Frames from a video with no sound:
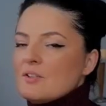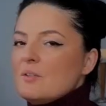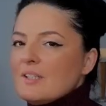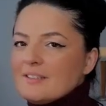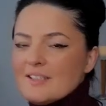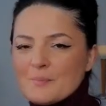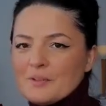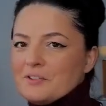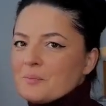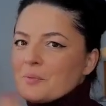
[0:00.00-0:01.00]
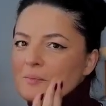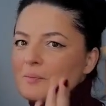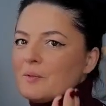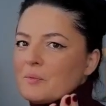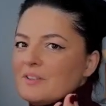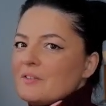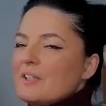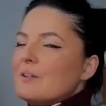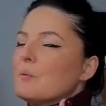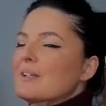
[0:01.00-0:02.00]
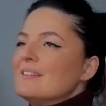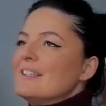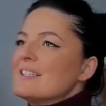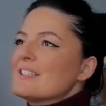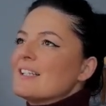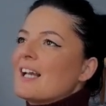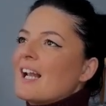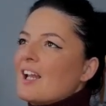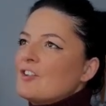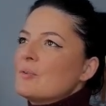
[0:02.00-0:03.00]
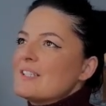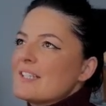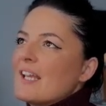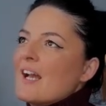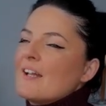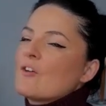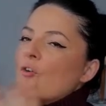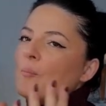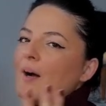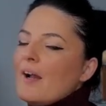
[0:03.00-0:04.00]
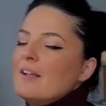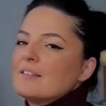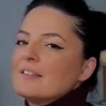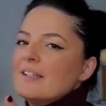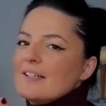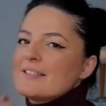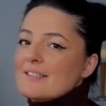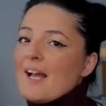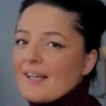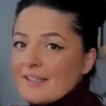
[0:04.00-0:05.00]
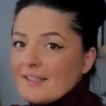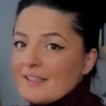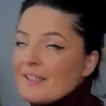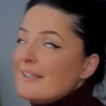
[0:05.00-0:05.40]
So at this point, you're probably wondering, what is Cloudways AI Copilot exactly?